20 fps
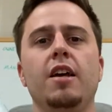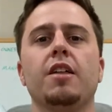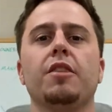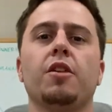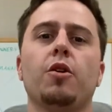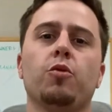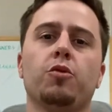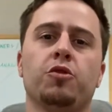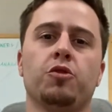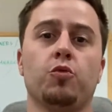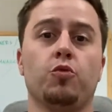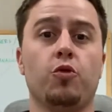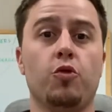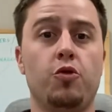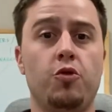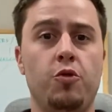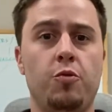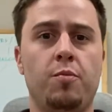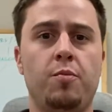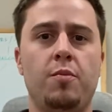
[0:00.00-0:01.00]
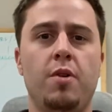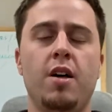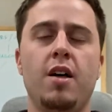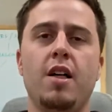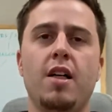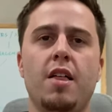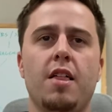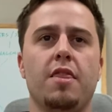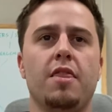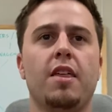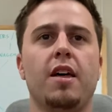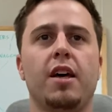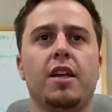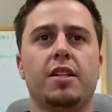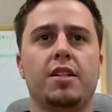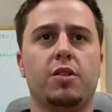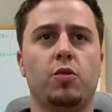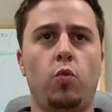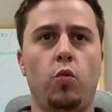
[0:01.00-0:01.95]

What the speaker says: There was a room that